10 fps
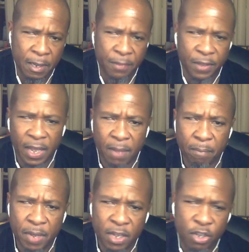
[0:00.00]
The
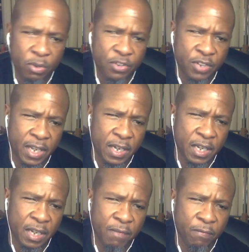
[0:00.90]
ambiguous
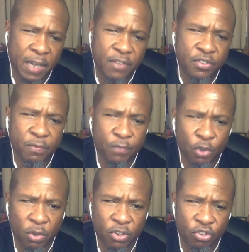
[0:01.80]
ending invites the
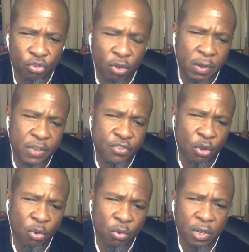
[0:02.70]
viewer to draw his
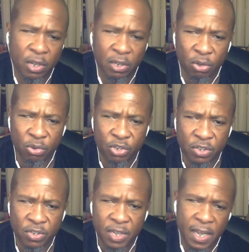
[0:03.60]
own
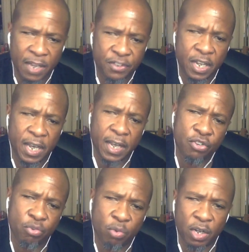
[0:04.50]
conclusions as to
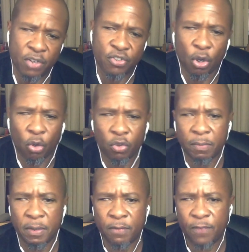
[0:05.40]
Antoine's
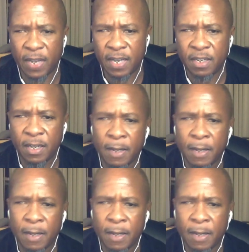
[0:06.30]
ultimate fate.